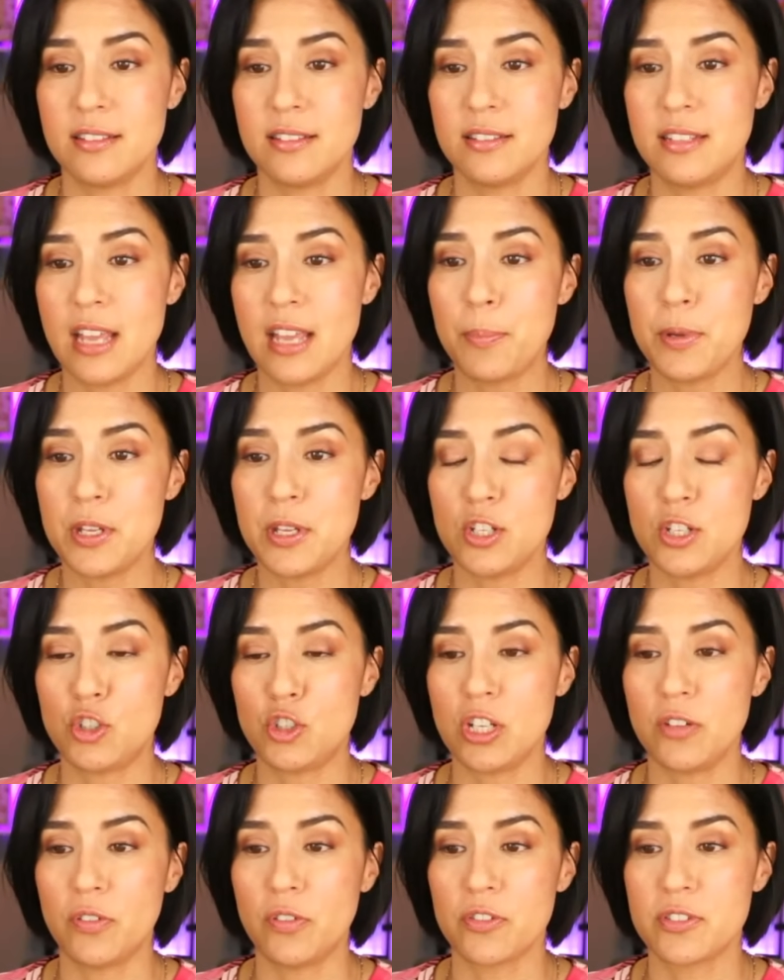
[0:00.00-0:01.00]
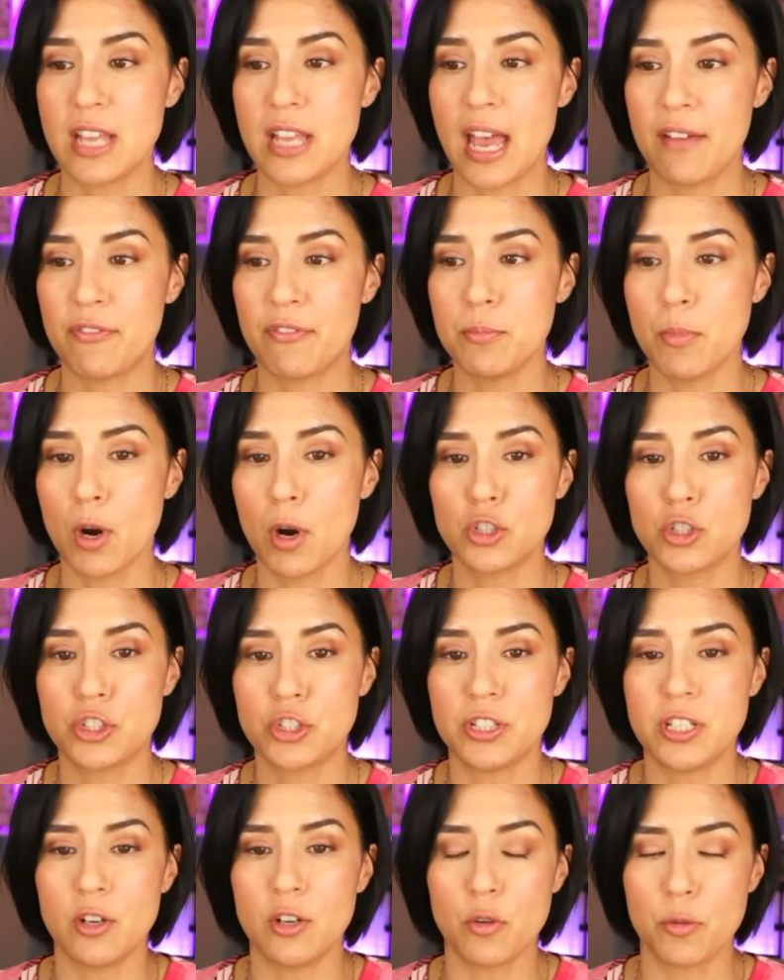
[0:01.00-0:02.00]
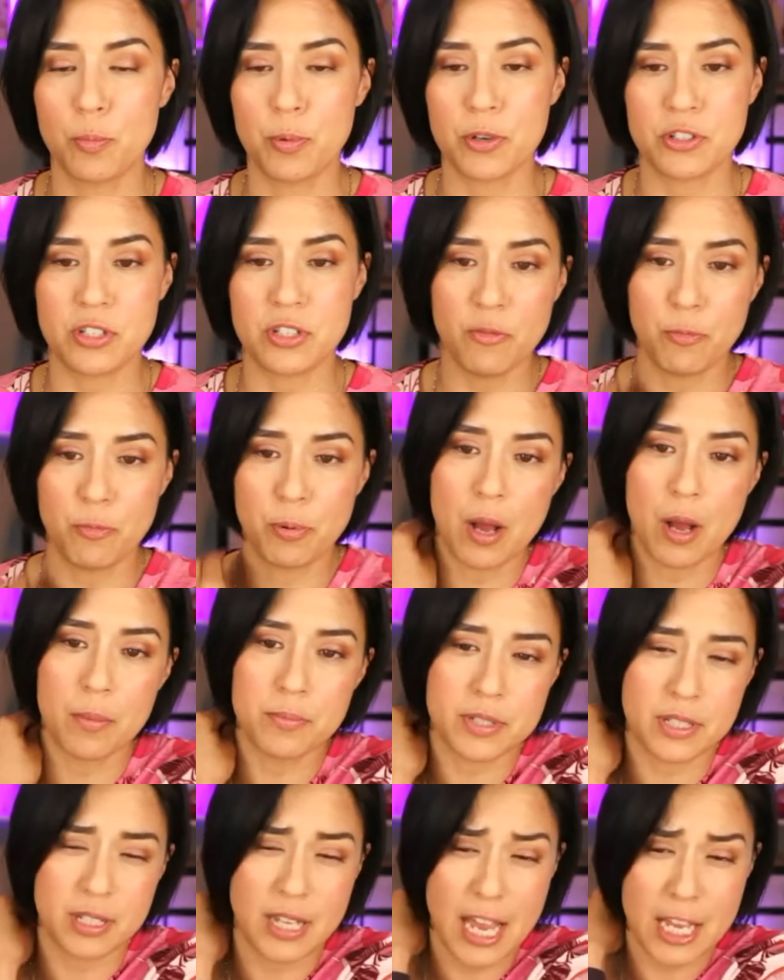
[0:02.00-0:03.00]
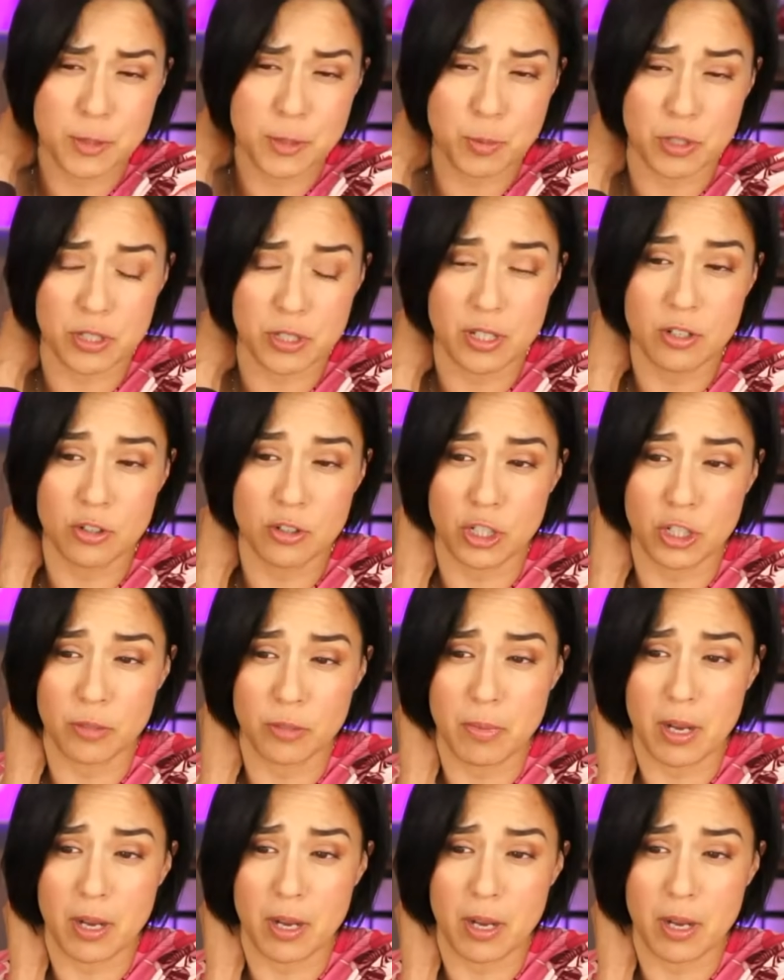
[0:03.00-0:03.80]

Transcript: deputy chief of staff in March to deal with perceived problems in Kasper's leadership,